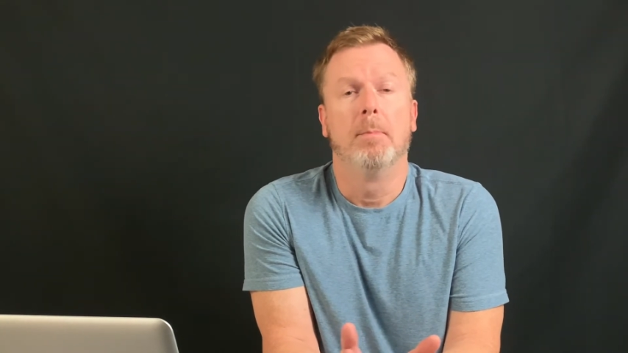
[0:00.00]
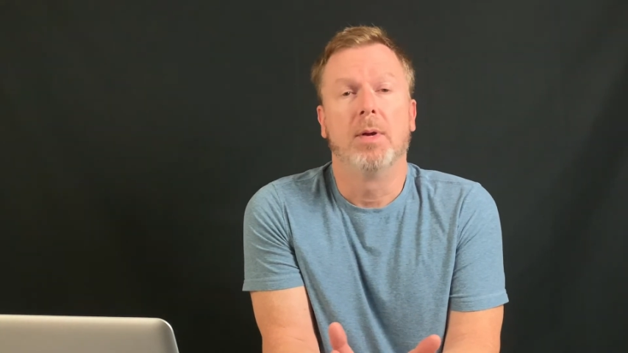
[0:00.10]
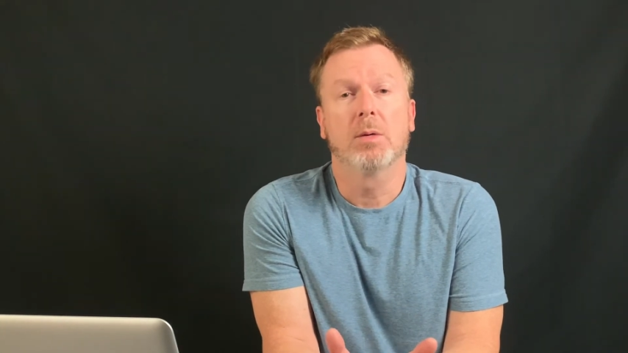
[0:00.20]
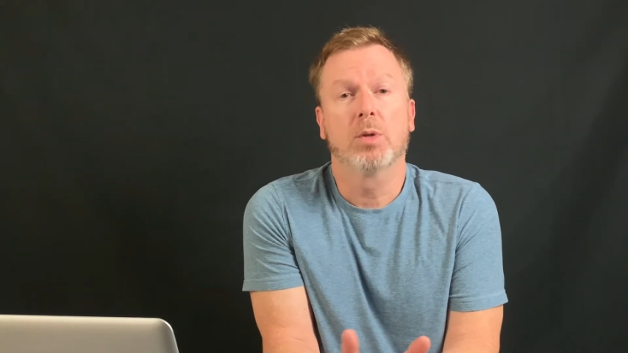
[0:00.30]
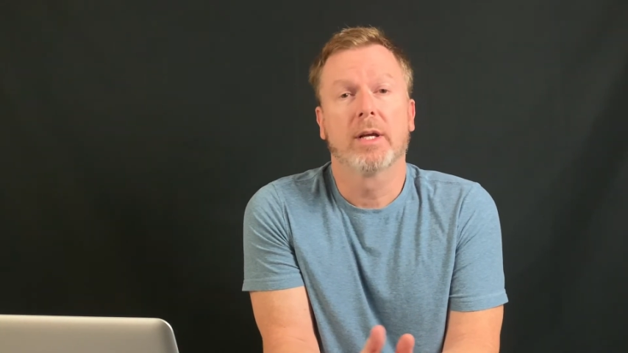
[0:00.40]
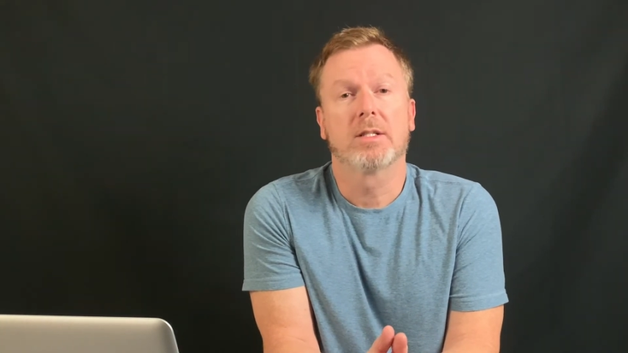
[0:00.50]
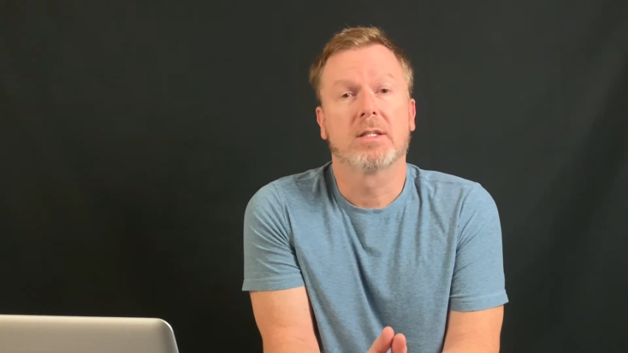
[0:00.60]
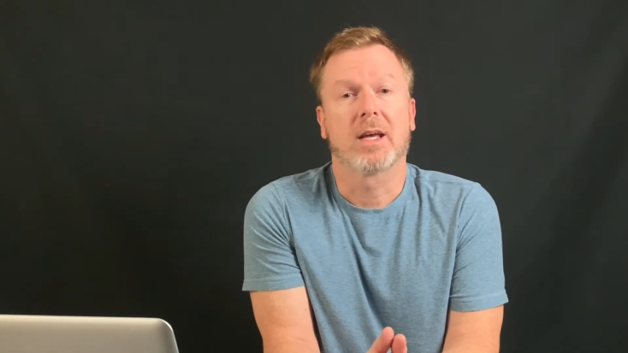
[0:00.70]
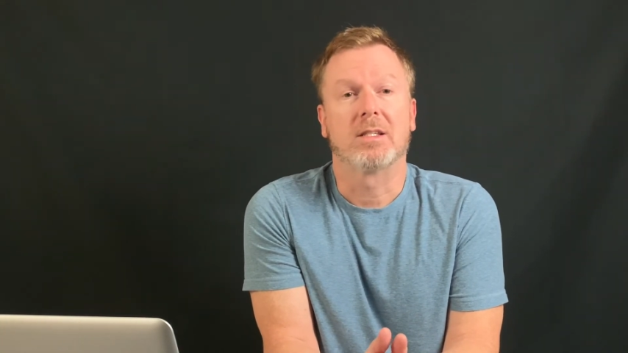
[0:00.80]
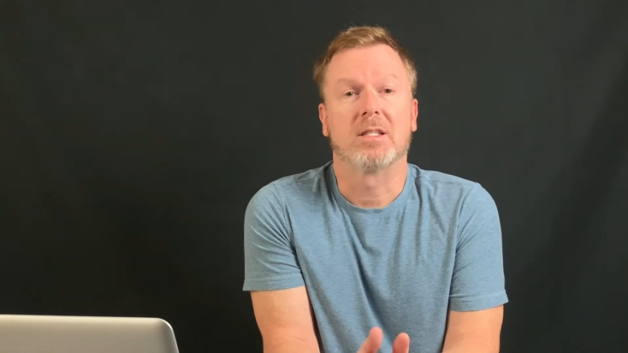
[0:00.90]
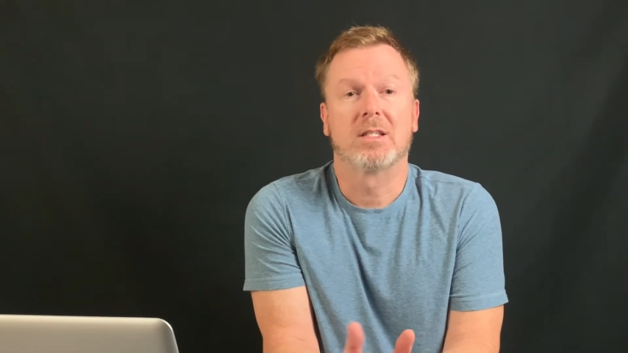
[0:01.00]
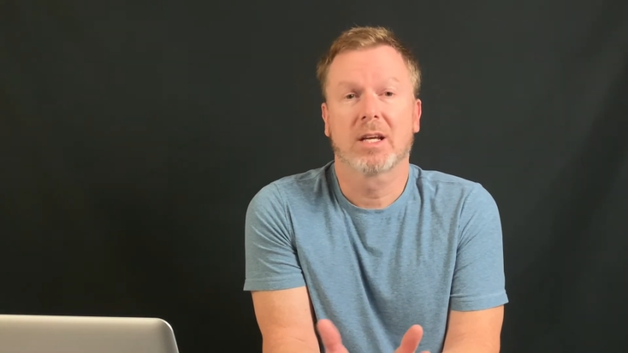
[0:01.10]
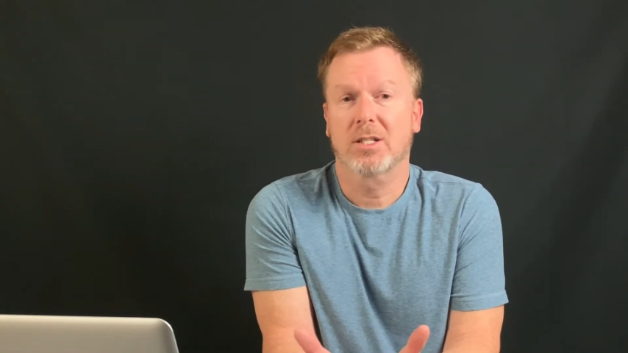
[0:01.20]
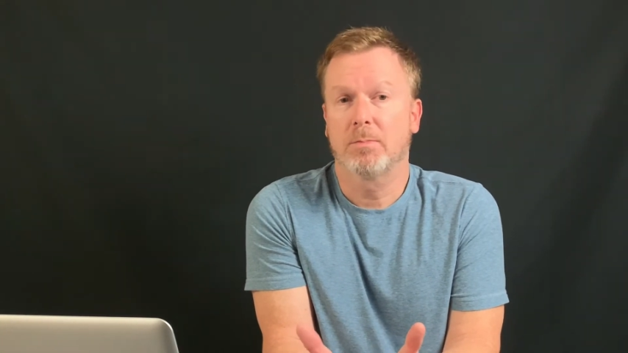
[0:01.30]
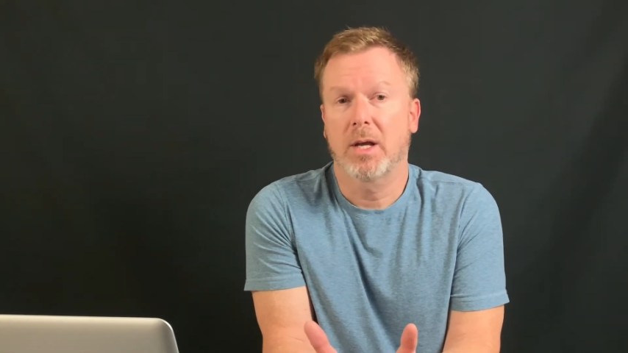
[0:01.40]
Bing Places has
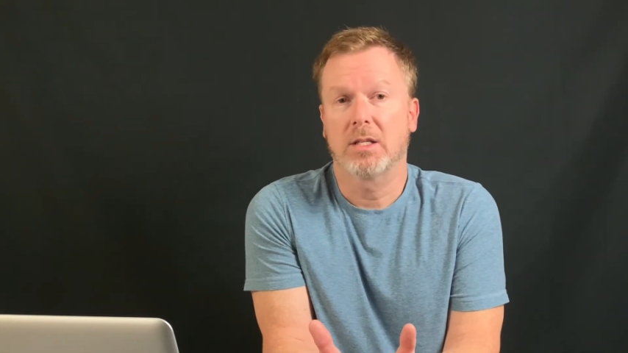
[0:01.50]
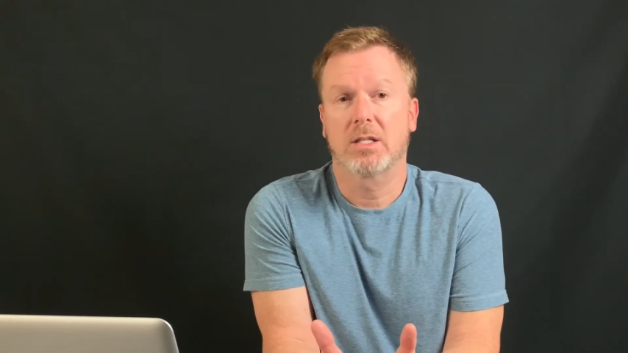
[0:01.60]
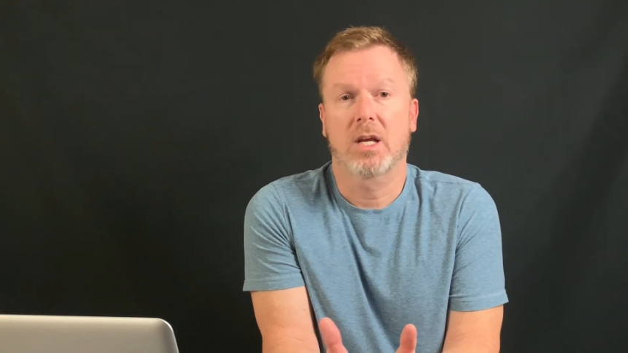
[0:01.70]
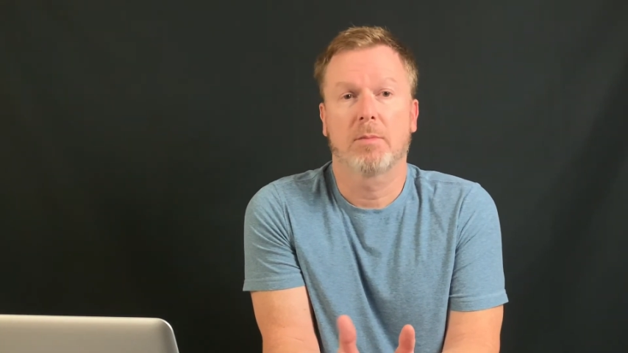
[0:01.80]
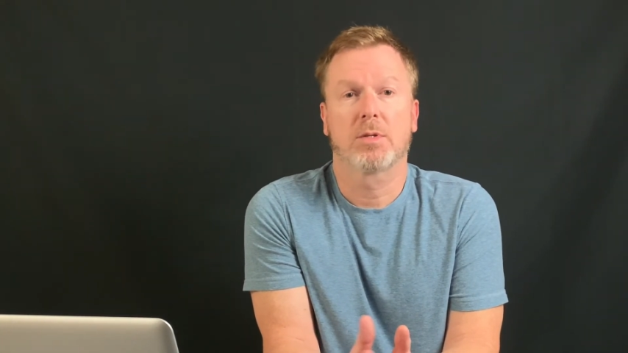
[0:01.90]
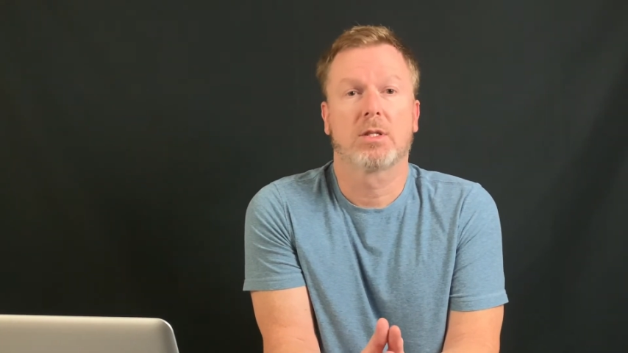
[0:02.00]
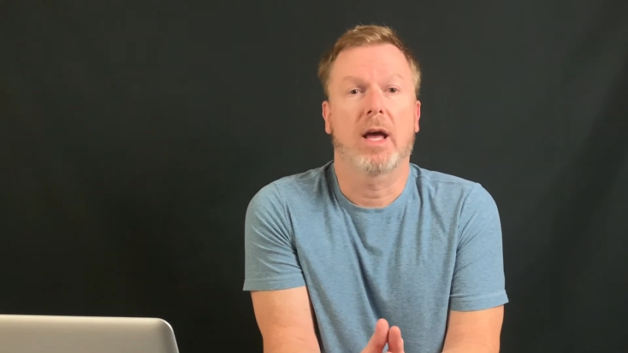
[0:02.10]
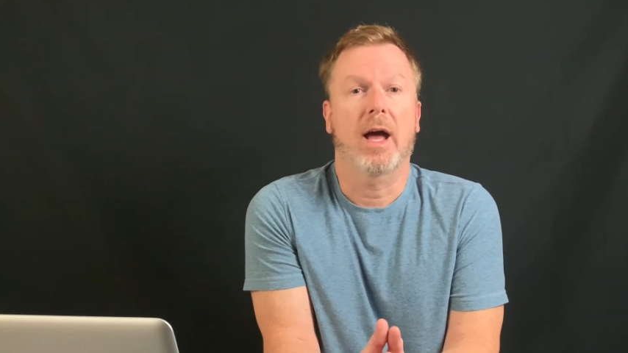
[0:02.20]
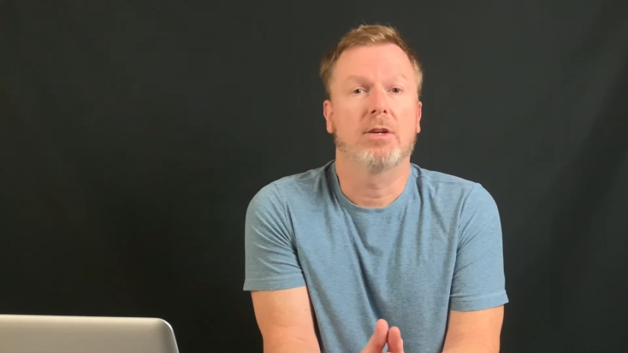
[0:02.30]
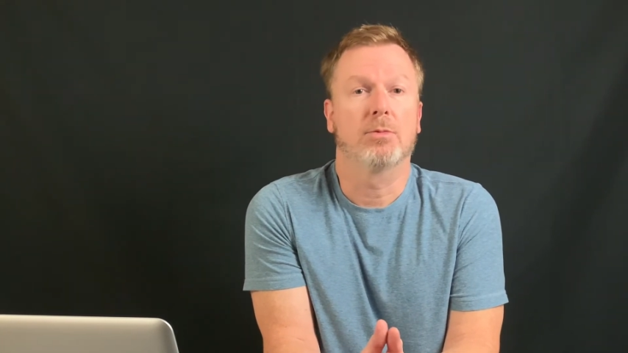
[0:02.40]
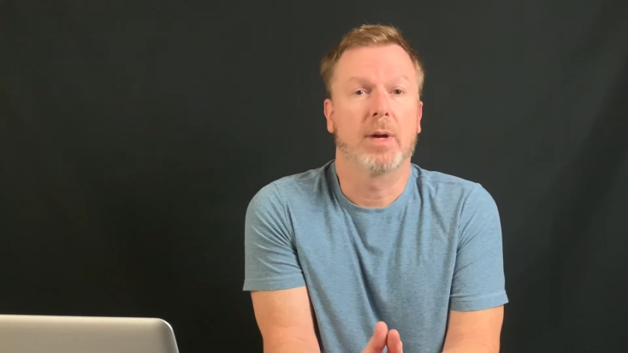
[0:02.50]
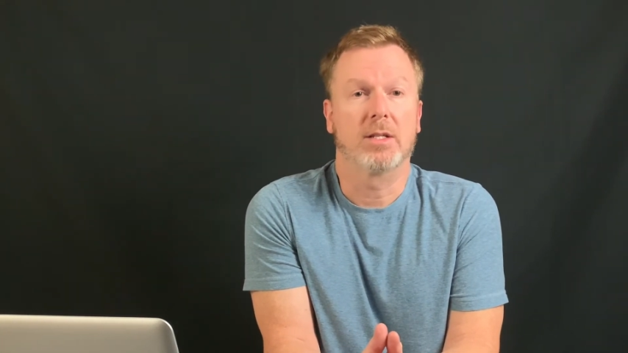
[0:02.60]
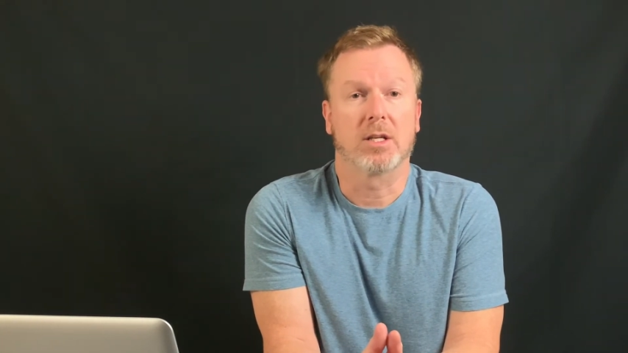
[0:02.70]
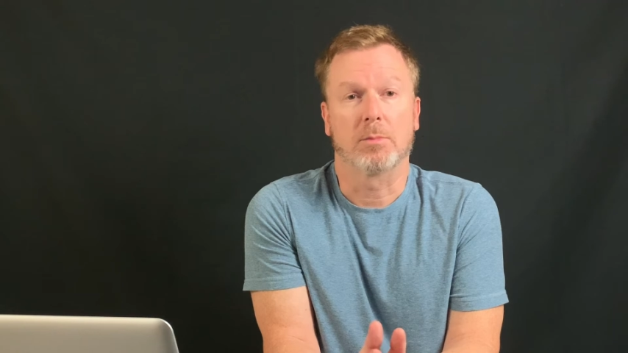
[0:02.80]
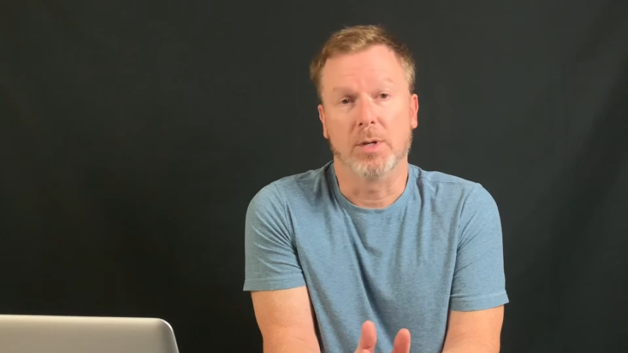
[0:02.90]
6 main steps to add your
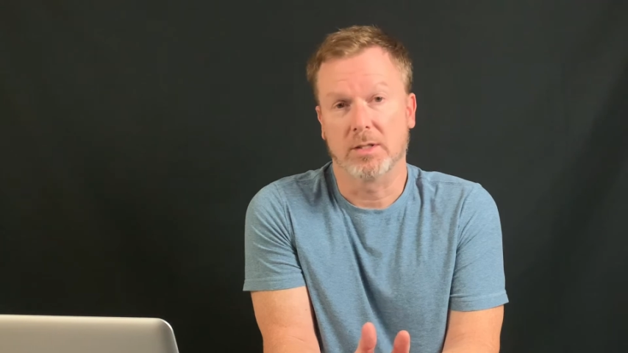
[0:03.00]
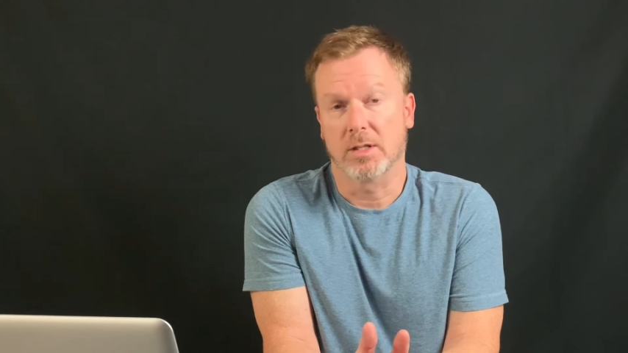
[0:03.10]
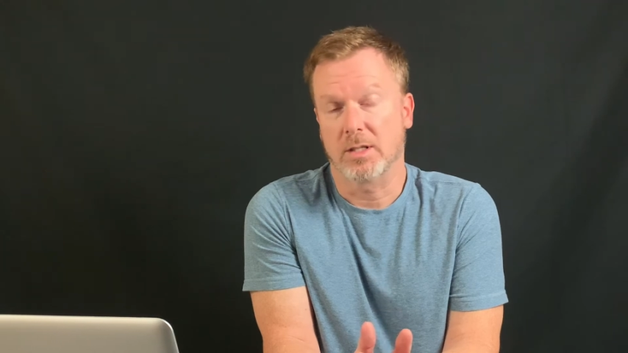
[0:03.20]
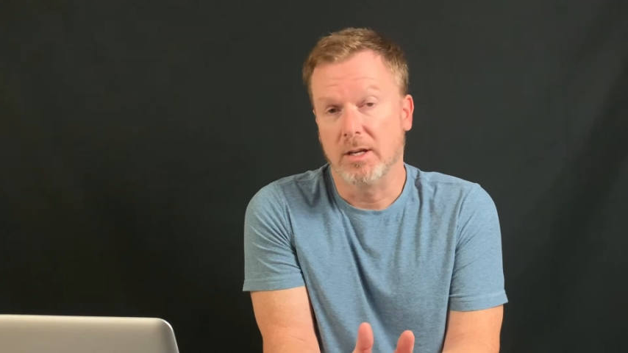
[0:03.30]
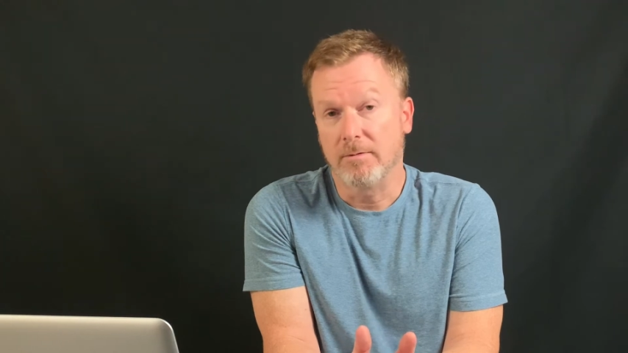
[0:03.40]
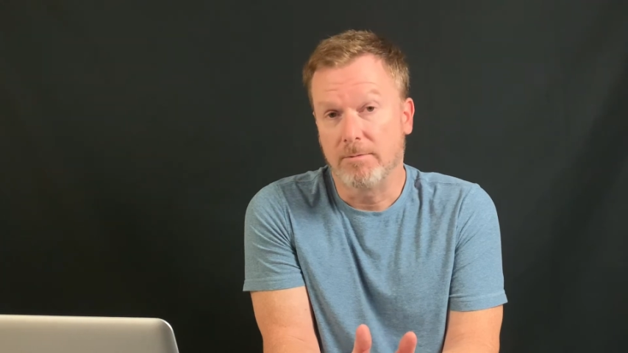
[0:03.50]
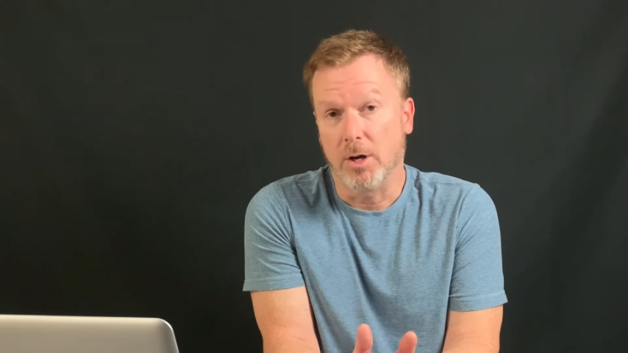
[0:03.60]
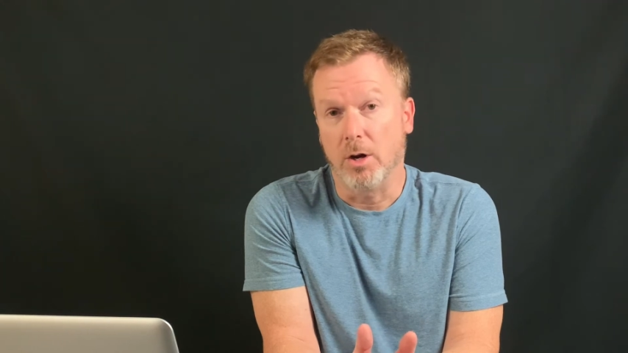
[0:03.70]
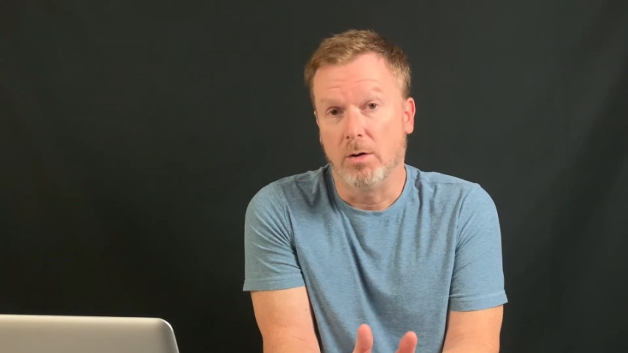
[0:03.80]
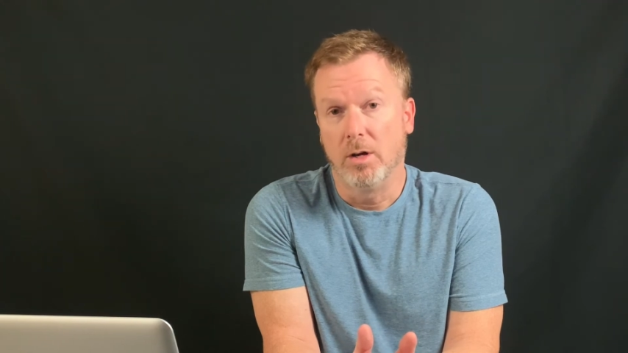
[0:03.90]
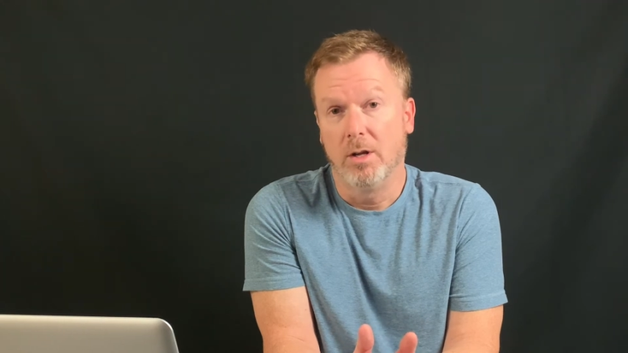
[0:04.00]
basic business info.